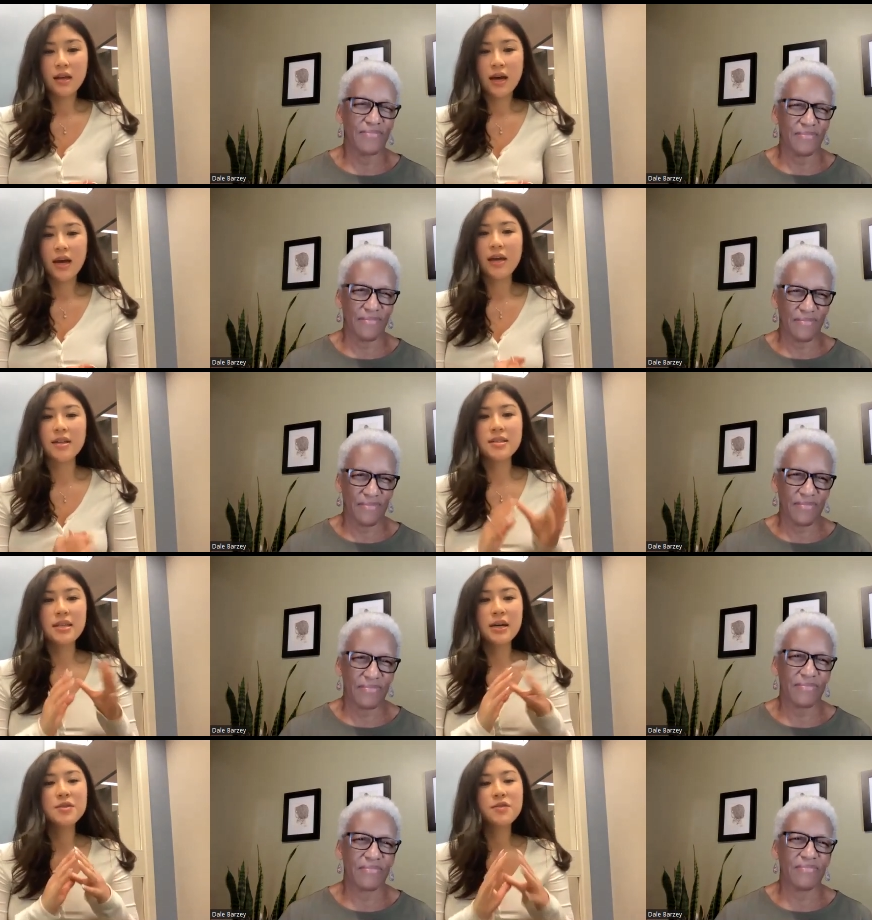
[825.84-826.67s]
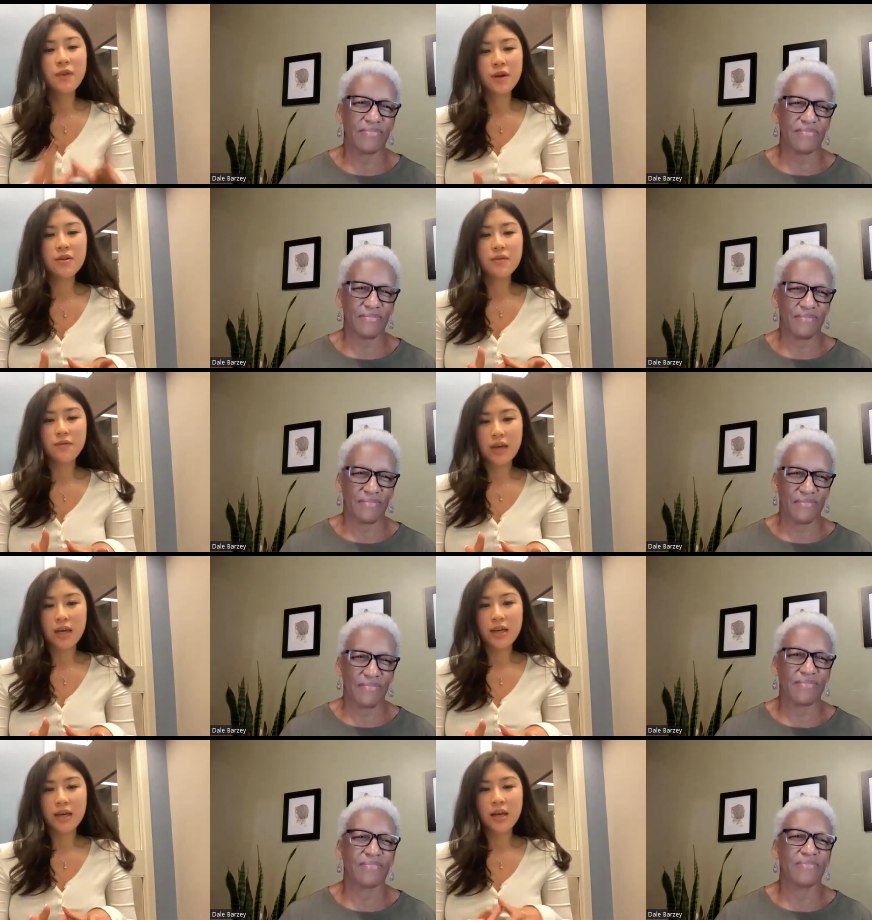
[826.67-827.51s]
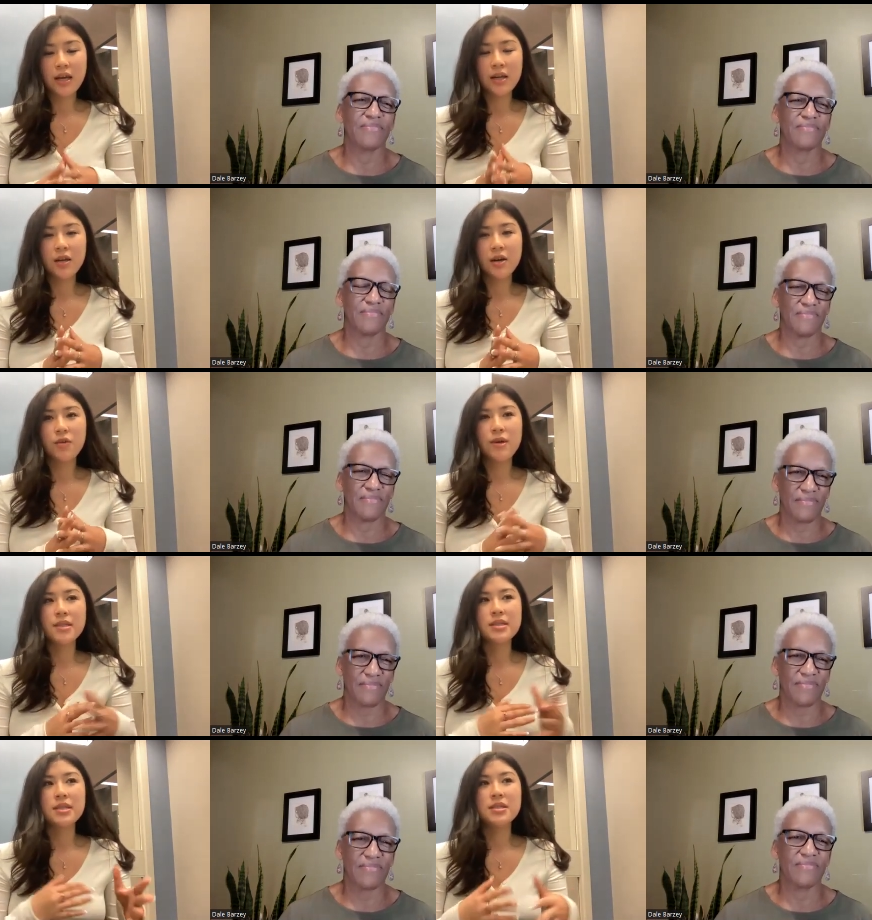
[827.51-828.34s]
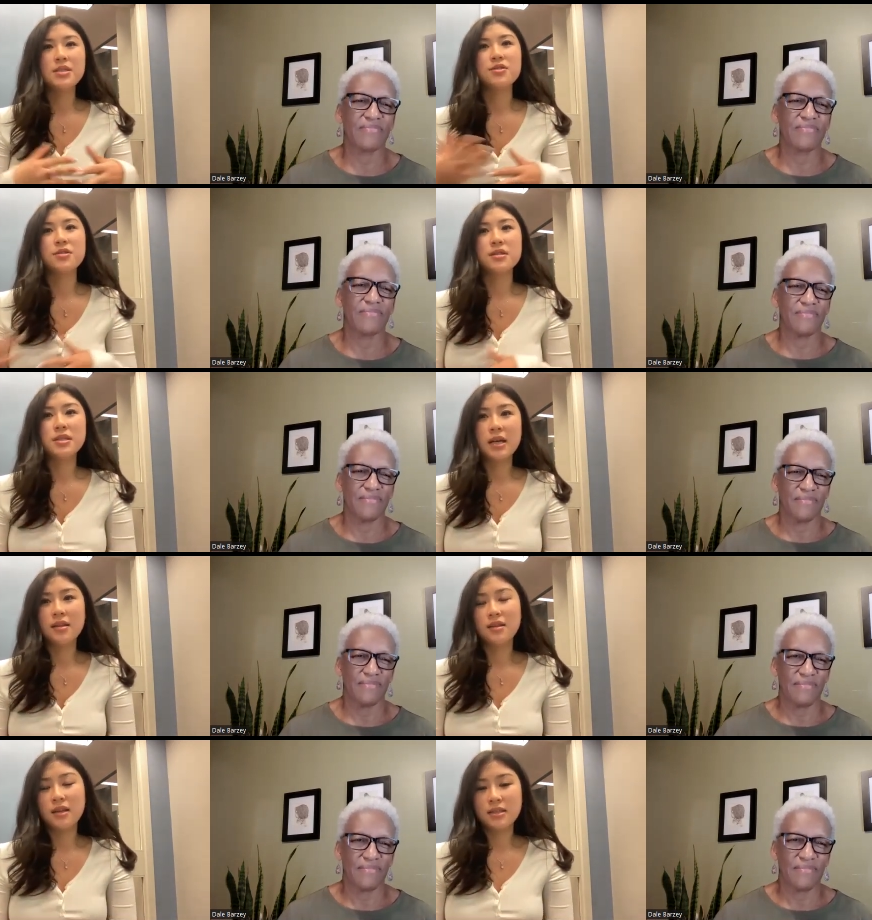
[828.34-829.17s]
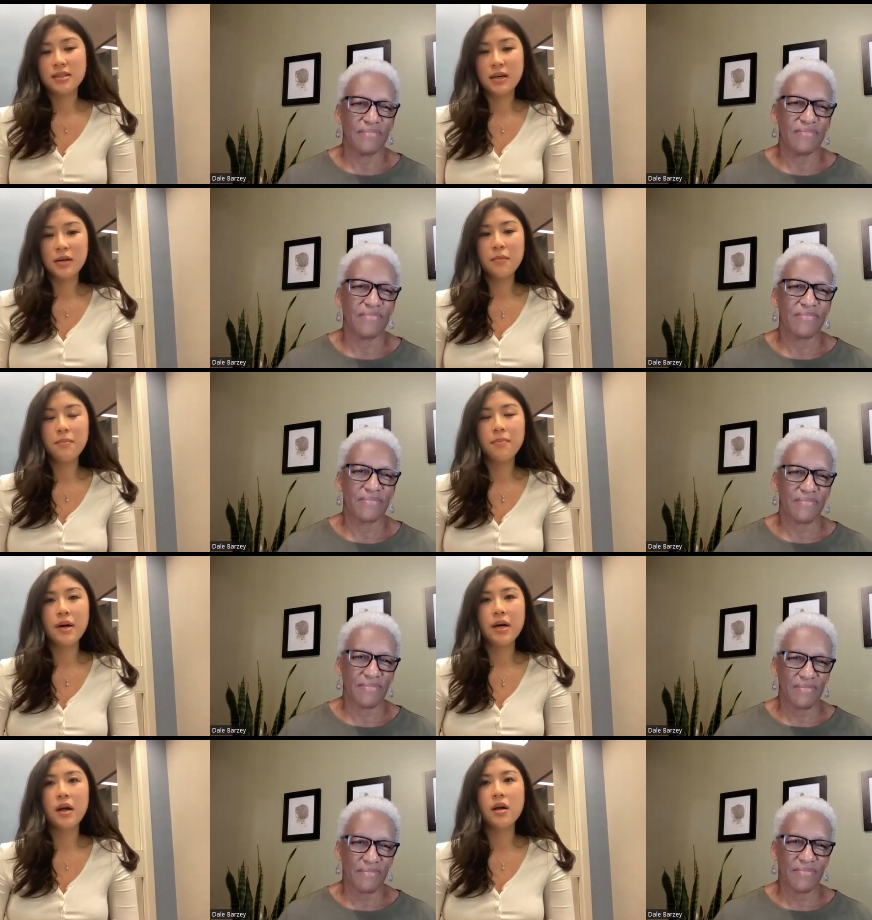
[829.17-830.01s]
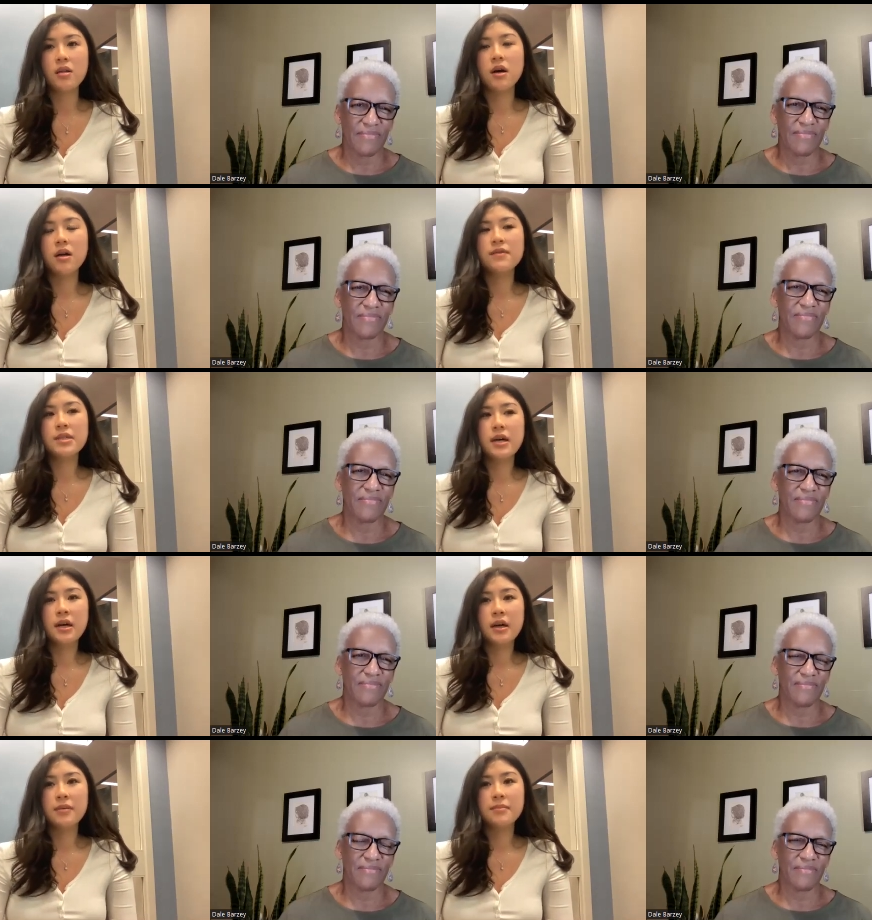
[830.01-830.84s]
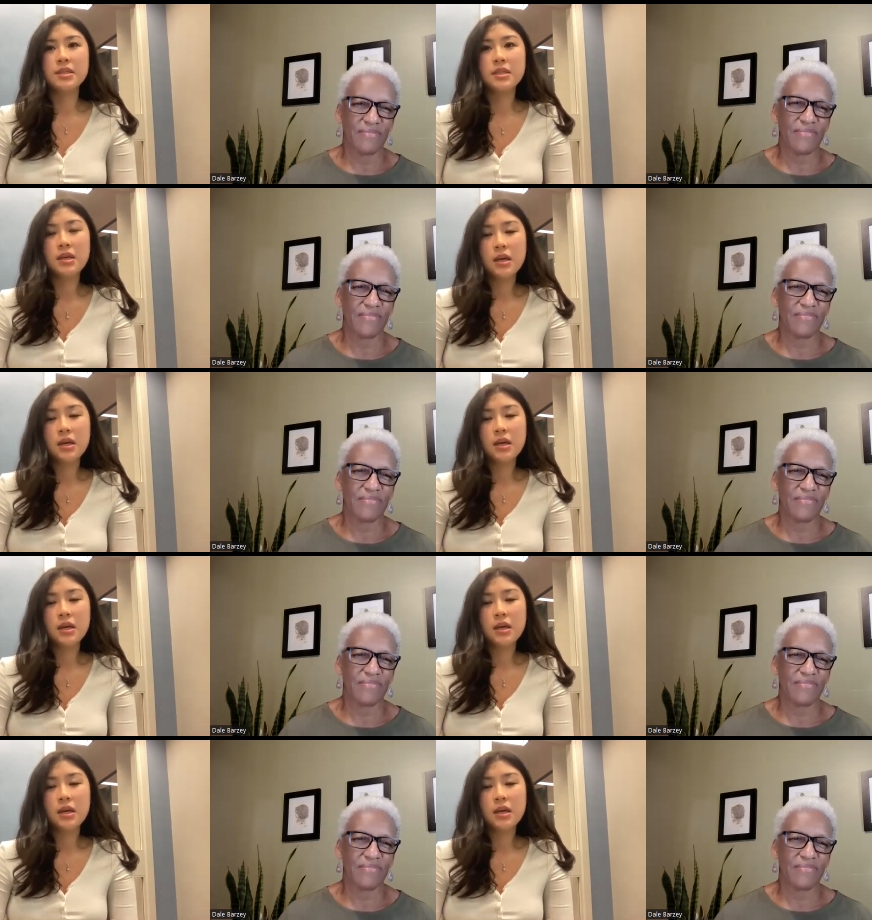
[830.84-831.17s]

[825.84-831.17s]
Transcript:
Speaker 1: that it sounds very vague, and I know it's easier said than done, but a lot of times